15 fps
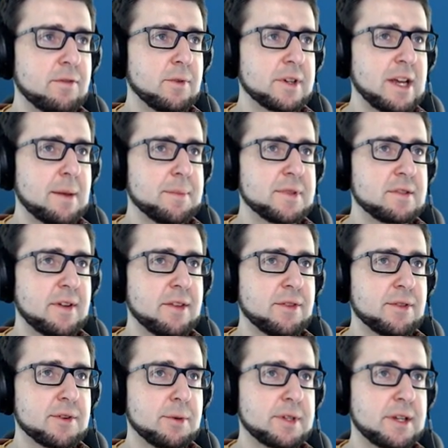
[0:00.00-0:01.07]
what happens if I
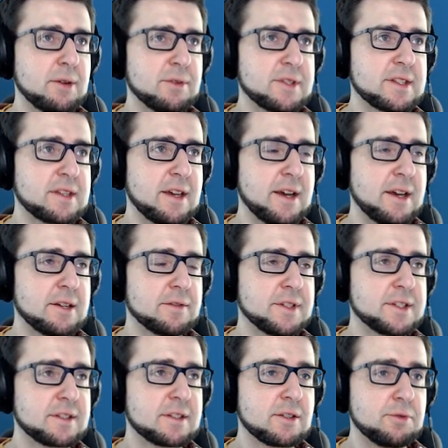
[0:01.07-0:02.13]
throw it outside of the
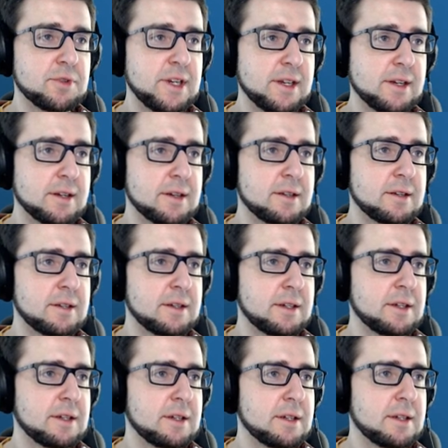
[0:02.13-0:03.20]
screen.
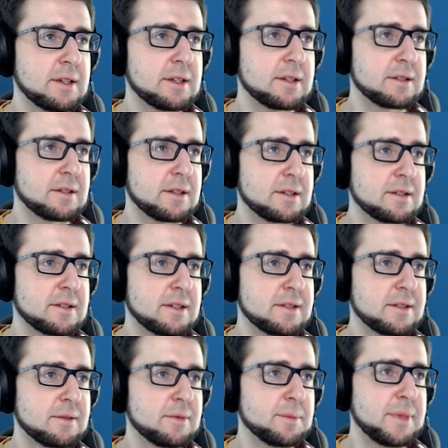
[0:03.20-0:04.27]
That's that's
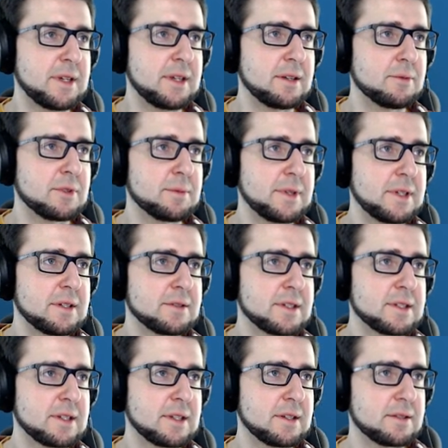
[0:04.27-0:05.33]
that's would be would be
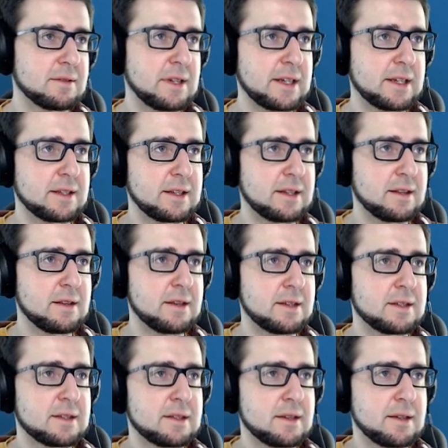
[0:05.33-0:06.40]
interesting. So like
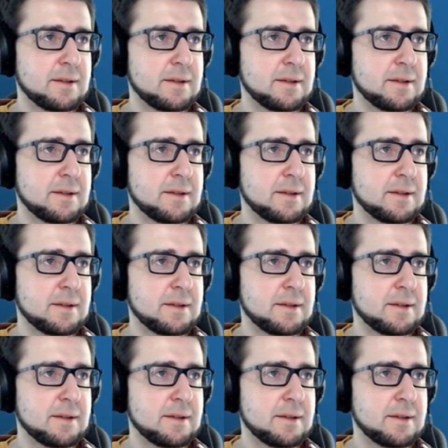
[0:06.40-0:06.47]
this.